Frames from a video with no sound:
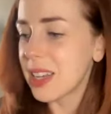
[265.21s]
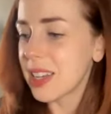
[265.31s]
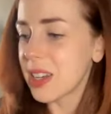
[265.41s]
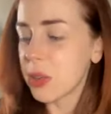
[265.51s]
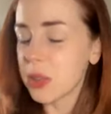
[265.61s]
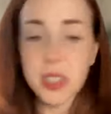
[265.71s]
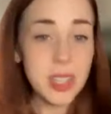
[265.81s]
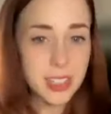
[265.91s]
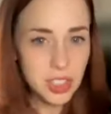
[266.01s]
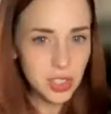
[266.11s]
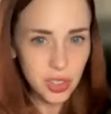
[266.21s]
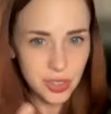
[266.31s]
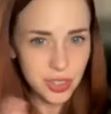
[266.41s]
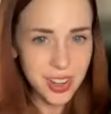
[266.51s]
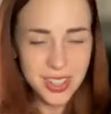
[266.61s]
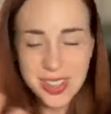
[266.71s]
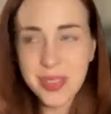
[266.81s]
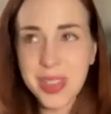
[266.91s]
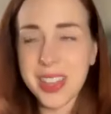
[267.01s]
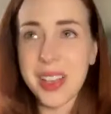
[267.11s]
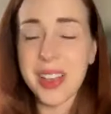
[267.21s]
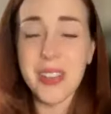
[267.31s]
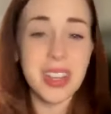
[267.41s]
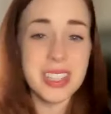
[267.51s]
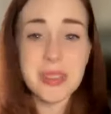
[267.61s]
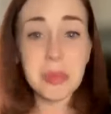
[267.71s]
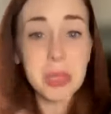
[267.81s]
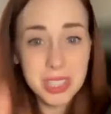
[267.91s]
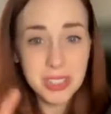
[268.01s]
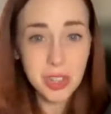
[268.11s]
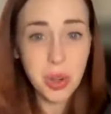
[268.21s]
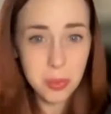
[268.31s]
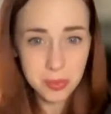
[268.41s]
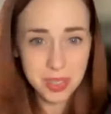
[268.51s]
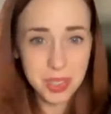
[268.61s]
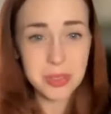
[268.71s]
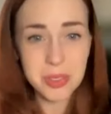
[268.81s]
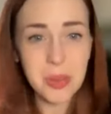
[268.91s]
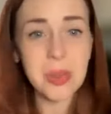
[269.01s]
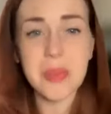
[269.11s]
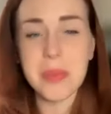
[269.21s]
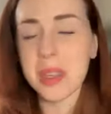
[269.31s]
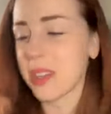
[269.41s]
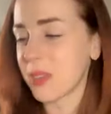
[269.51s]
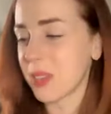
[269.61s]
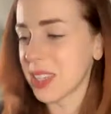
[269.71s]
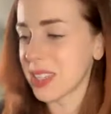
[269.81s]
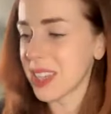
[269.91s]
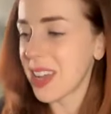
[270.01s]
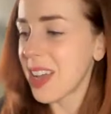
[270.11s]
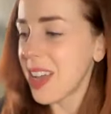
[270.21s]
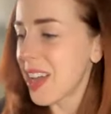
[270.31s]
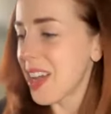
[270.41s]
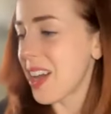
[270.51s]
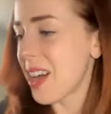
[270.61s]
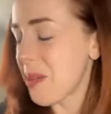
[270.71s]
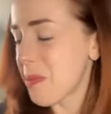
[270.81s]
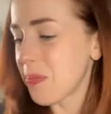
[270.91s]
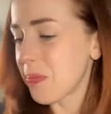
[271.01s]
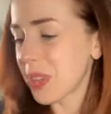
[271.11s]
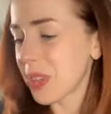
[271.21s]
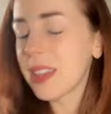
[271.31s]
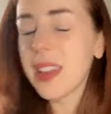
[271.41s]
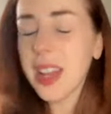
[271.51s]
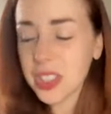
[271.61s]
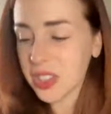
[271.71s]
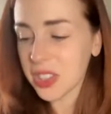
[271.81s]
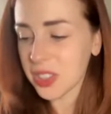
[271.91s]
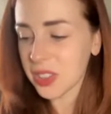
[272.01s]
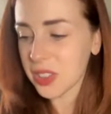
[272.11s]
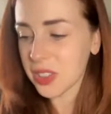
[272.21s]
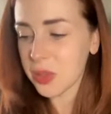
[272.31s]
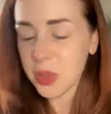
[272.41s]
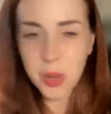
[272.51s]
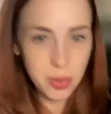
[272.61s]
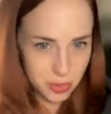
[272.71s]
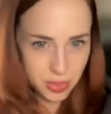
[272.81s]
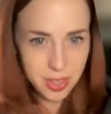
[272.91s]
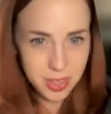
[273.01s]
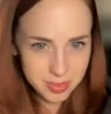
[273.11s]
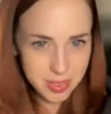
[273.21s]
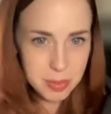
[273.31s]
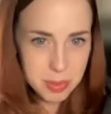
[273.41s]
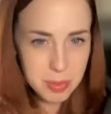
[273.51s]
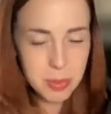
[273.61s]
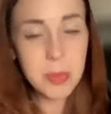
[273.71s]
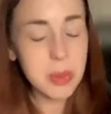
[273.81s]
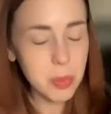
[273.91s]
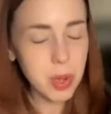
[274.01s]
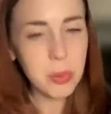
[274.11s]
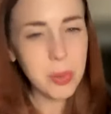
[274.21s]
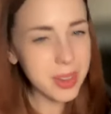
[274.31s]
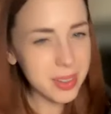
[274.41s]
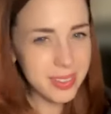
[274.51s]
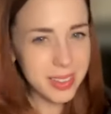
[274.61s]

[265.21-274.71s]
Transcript: Just like a shirt, something like just please don't give me advice. Like logically, that people mean well, right?